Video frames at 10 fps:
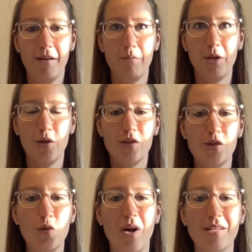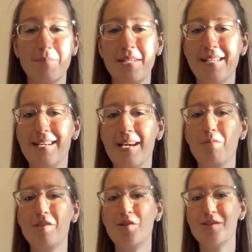because you are spending
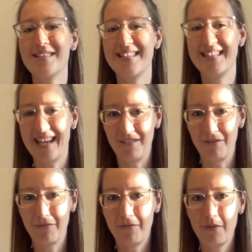time with yourself.